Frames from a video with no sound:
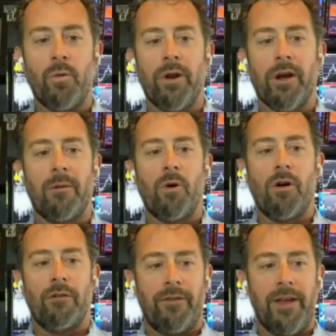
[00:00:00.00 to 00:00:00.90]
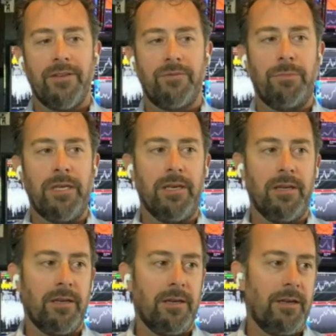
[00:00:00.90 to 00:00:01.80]
I don't want to come off as
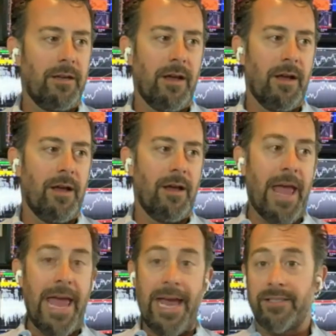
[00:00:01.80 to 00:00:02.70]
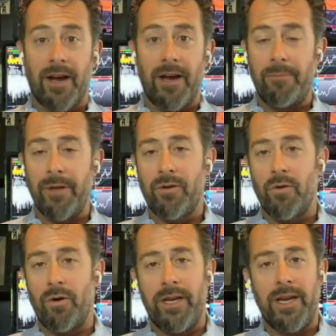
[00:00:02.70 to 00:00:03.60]
being anti
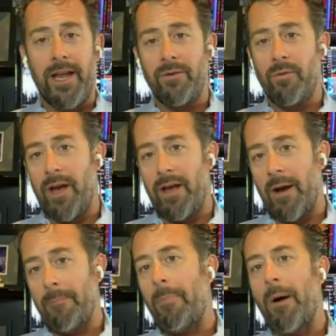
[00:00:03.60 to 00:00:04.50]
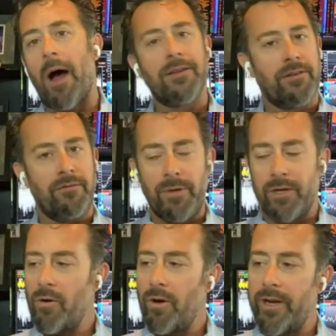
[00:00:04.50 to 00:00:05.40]
Bitcoin in any right. way. I'm positive
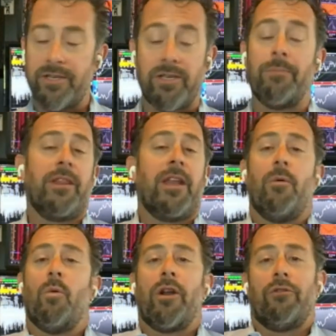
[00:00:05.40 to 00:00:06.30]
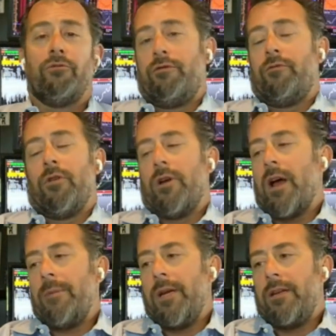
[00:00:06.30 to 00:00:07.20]
Bitcoin. It's something that I want to root for.
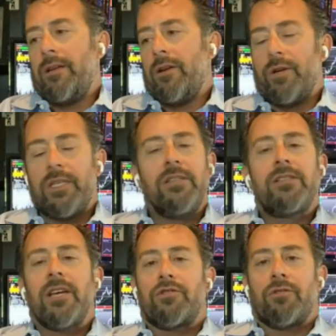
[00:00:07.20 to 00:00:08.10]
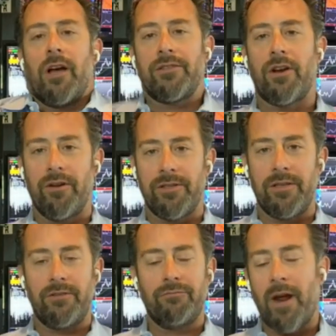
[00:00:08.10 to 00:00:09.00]
I mean, you know, a decentralized
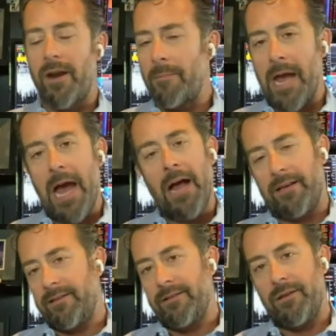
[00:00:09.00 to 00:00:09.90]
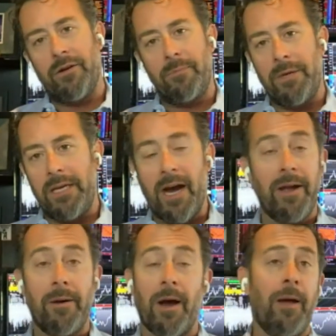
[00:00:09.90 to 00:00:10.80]
currency, right up my alley. You know what I
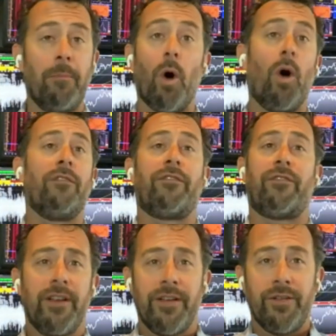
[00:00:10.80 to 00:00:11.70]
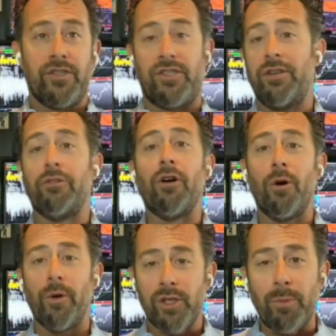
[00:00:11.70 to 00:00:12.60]
mean? I, I am off
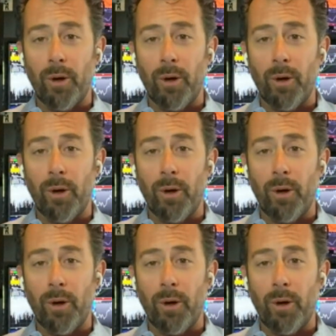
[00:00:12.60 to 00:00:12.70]
zero